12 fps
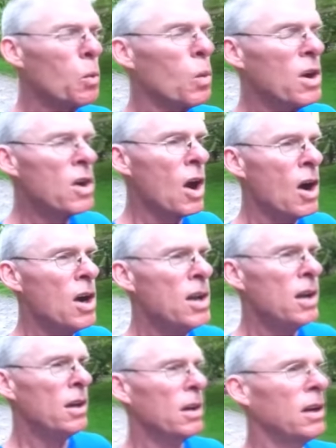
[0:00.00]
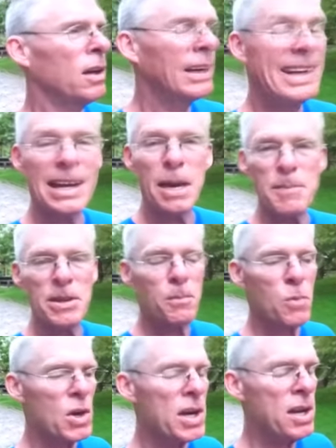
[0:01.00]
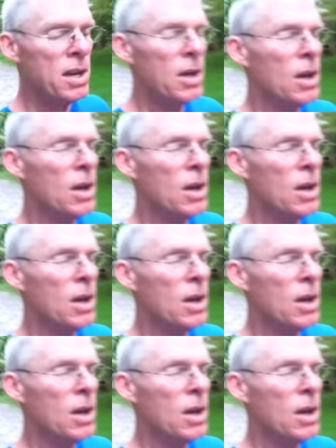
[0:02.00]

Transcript: Try to get a TV that size.